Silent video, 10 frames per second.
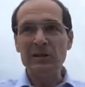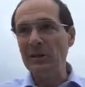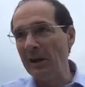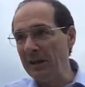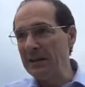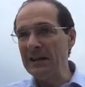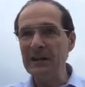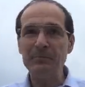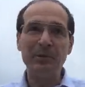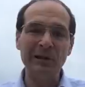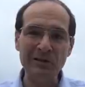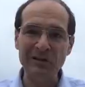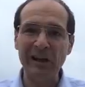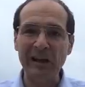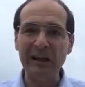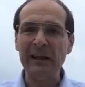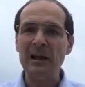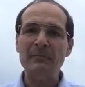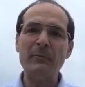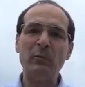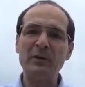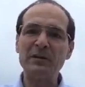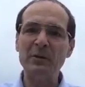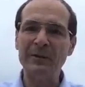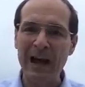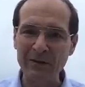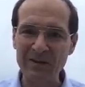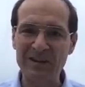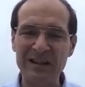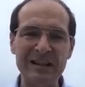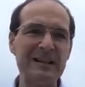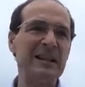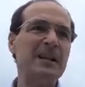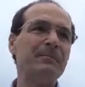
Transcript: noisy, polluting, people want to move out of cities.